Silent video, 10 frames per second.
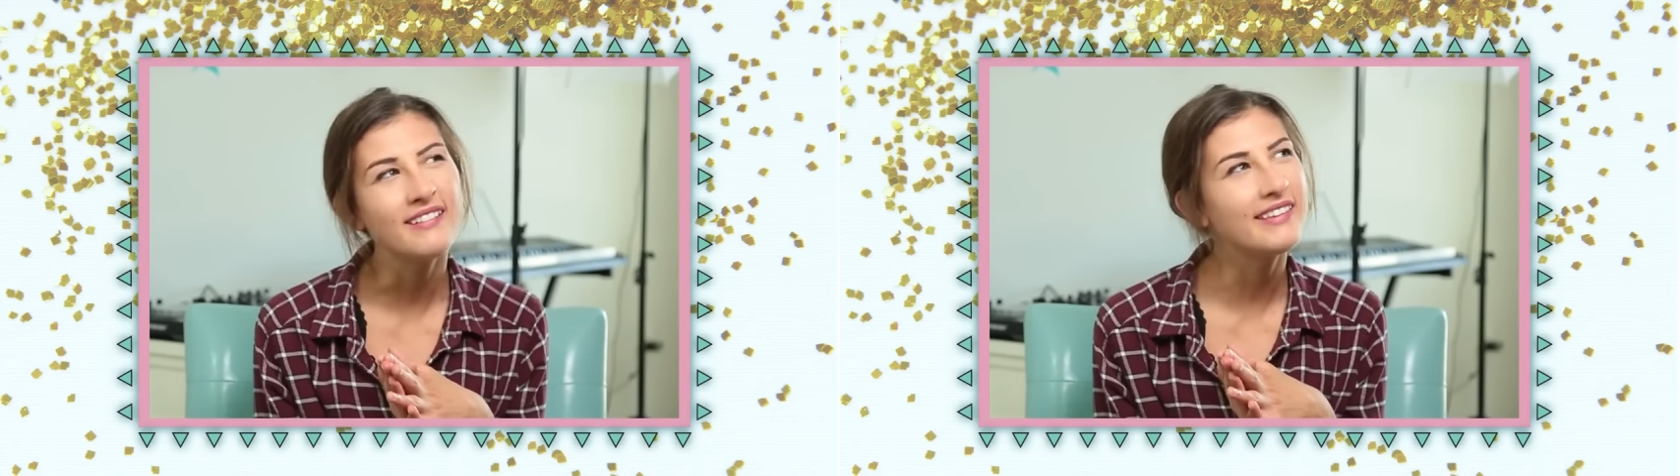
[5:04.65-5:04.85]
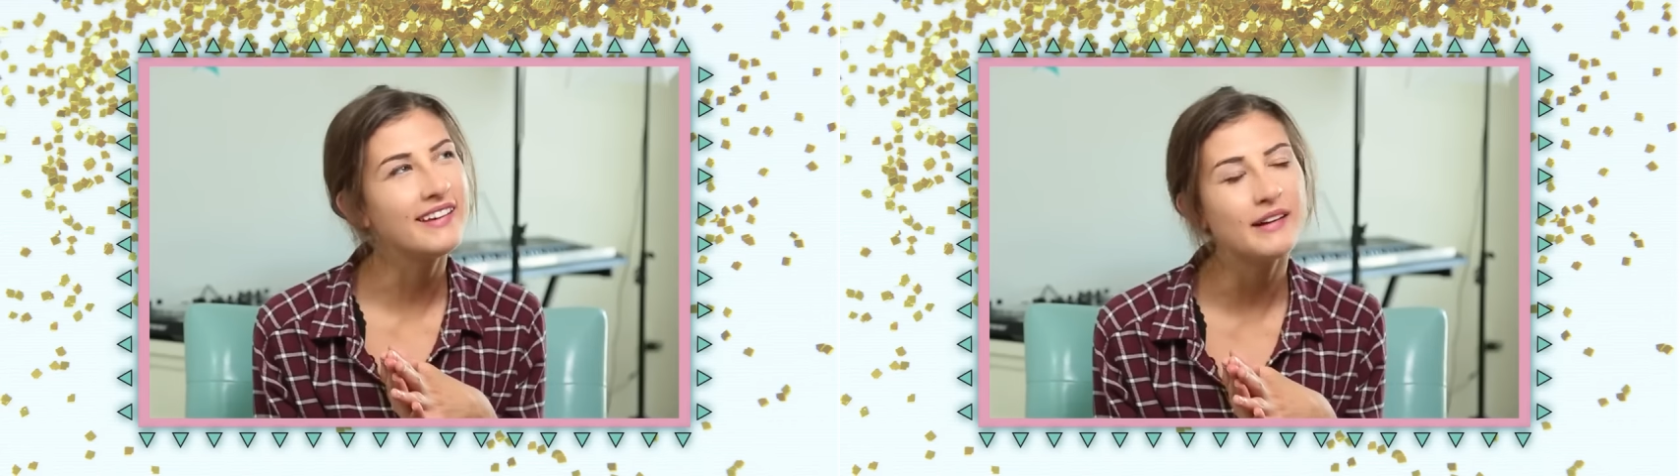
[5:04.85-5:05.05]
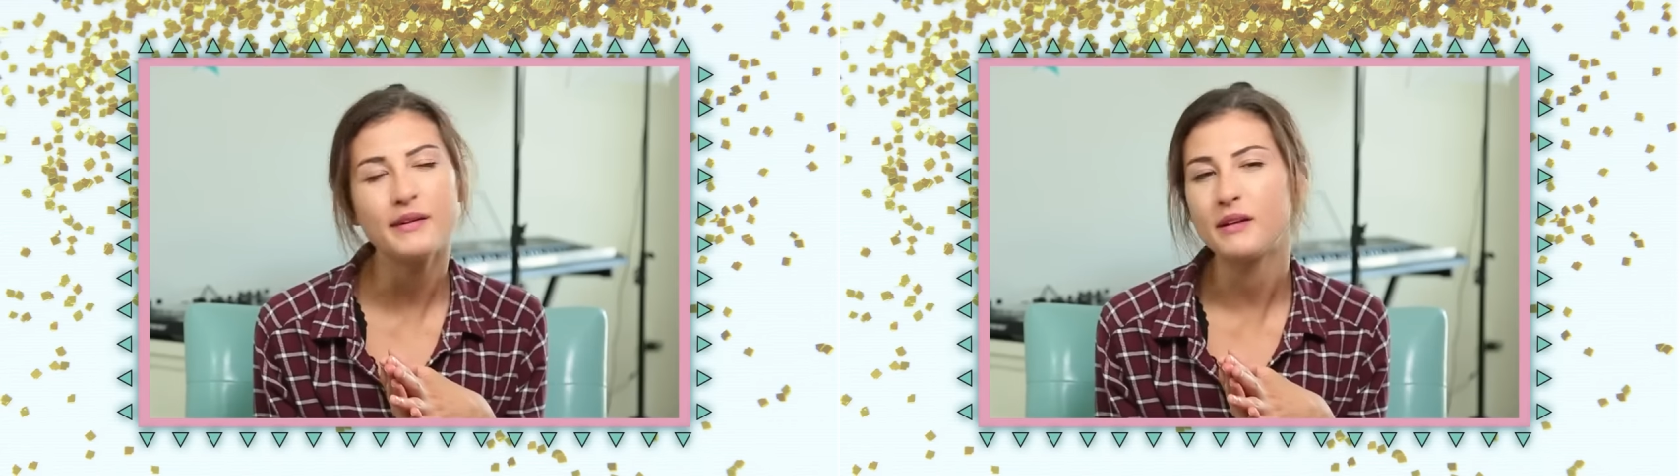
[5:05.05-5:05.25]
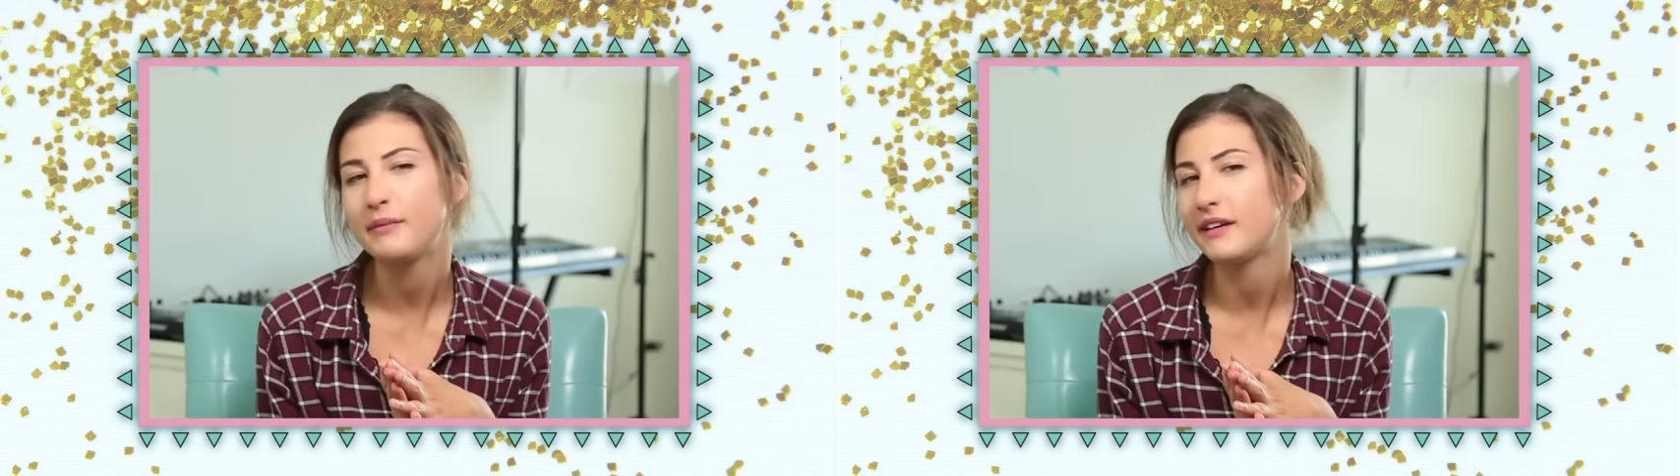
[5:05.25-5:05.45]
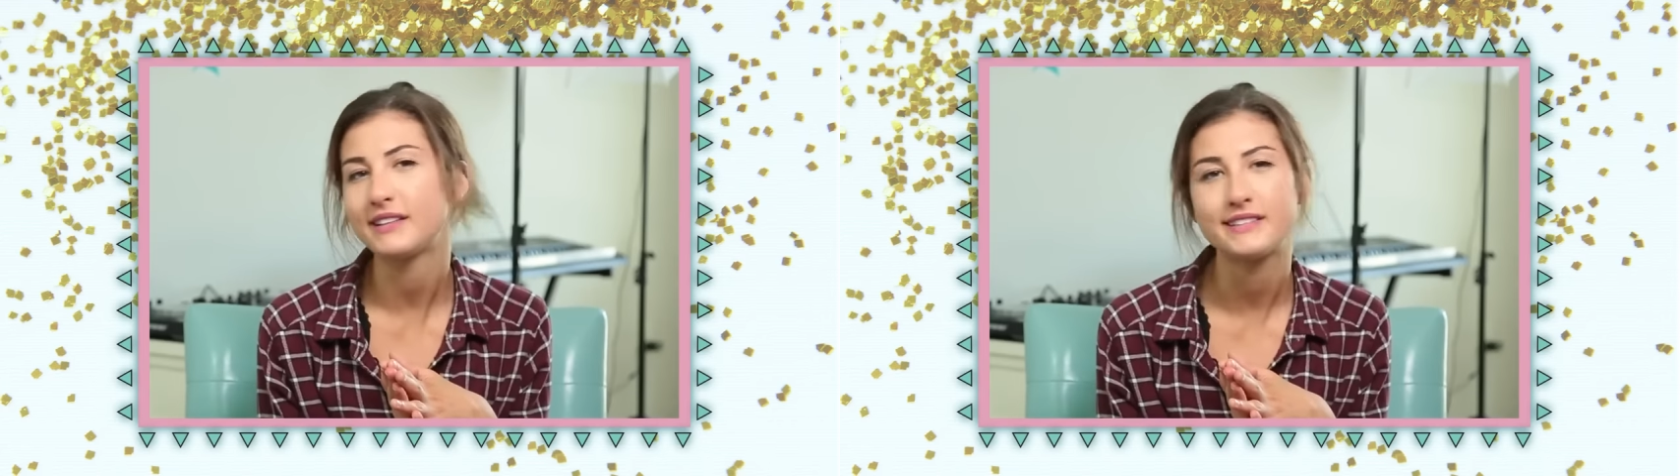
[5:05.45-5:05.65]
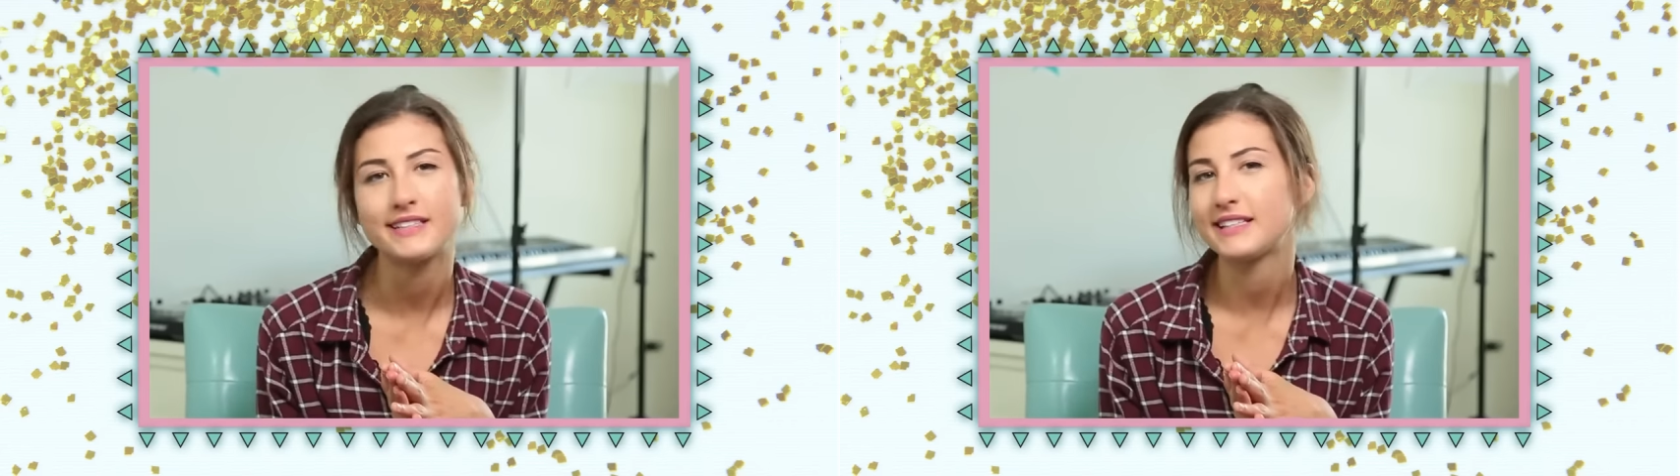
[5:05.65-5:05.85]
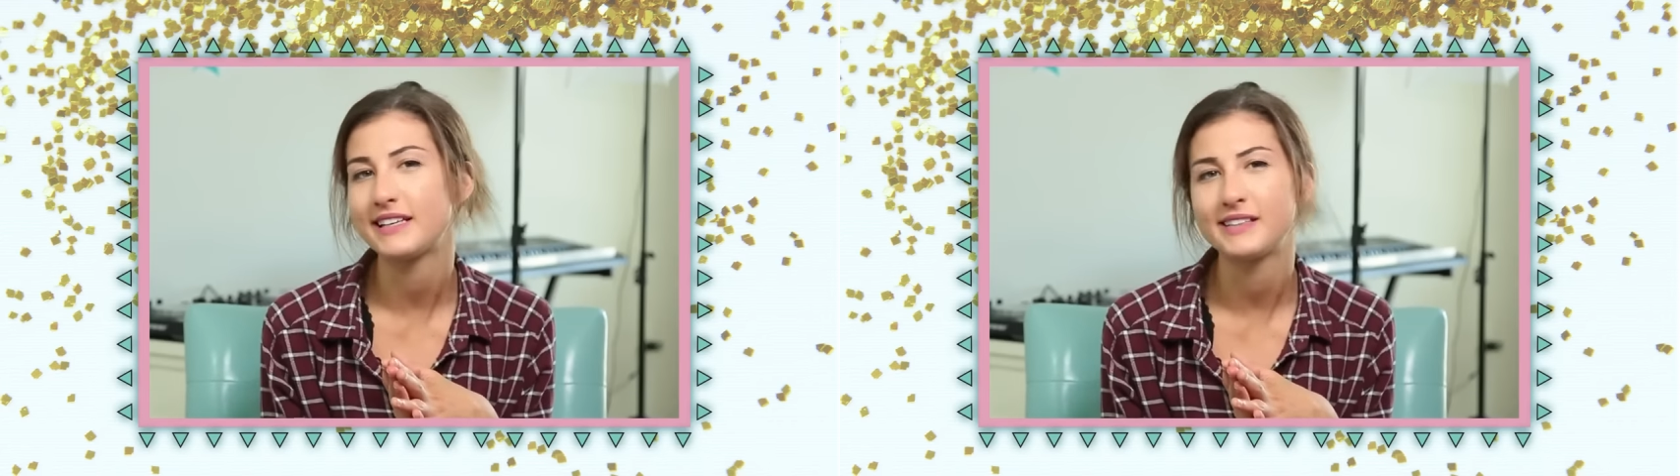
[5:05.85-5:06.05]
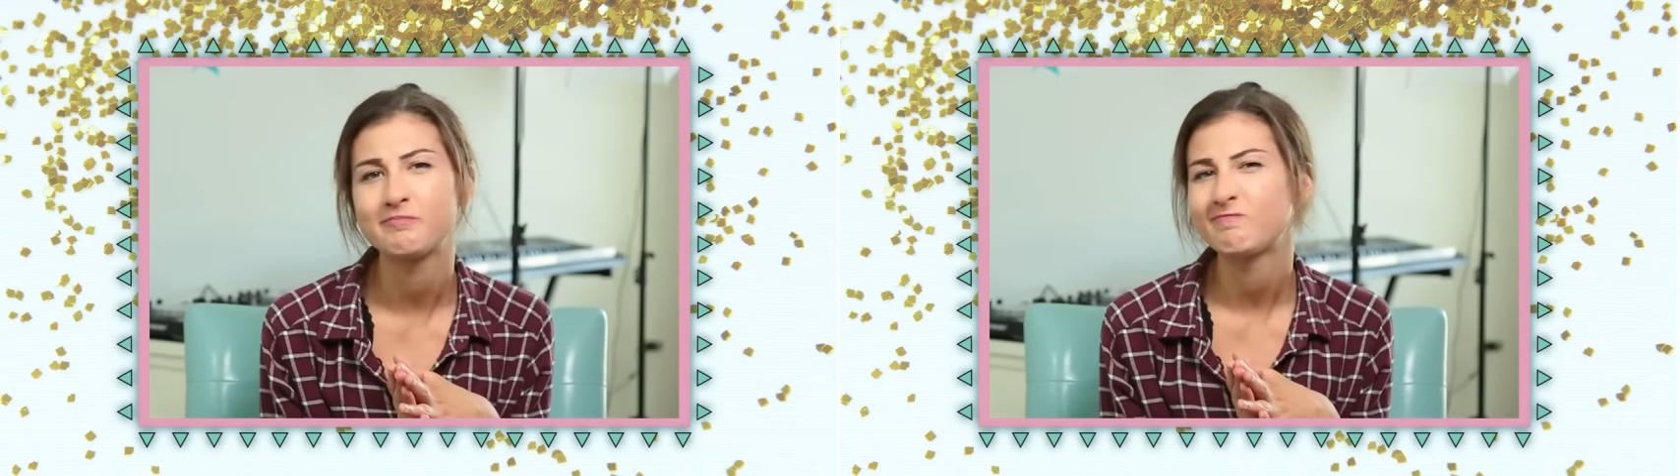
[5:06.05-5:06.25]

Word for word: don't think I'm gonna be an assistant.